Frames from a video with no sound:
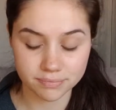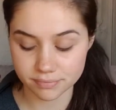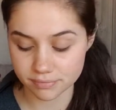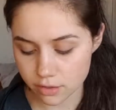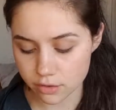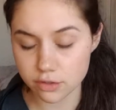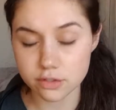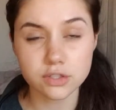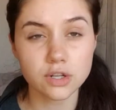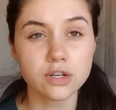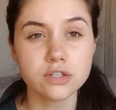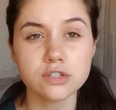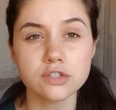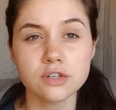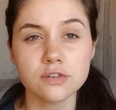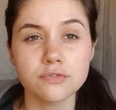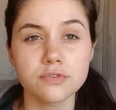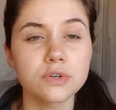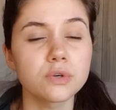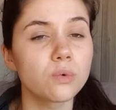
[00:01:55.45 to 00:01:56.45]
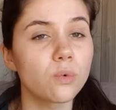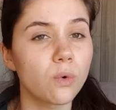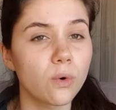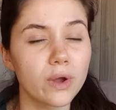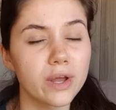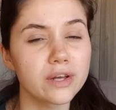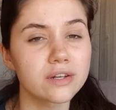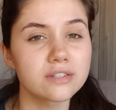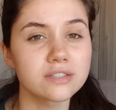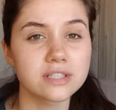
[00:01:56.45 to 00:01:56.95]
There's also a few
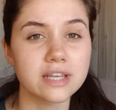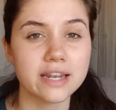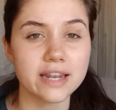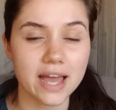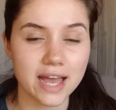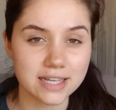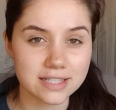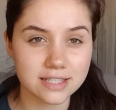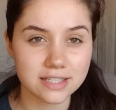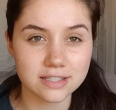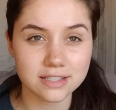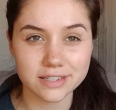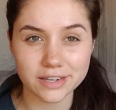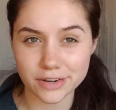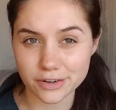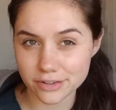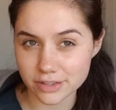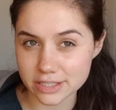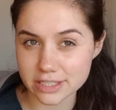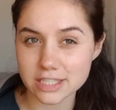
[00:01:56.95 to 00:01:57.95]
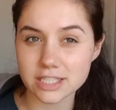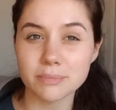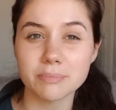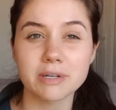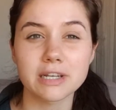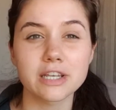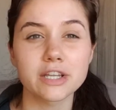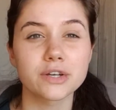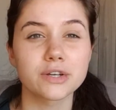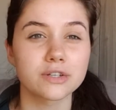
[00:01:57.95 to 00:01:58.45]
oils and acids in here that's
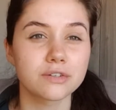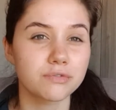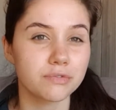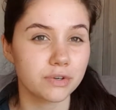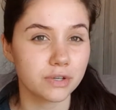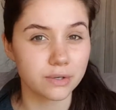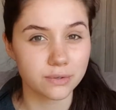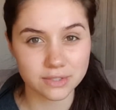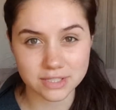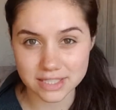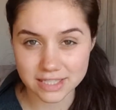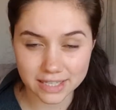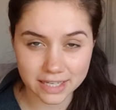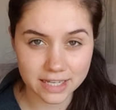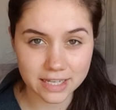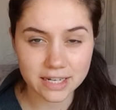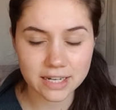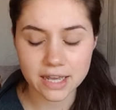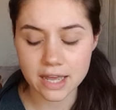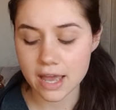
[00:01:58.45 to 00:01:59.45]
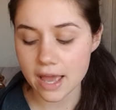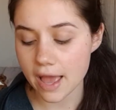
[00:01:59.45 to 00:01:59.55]
typically good for your skin,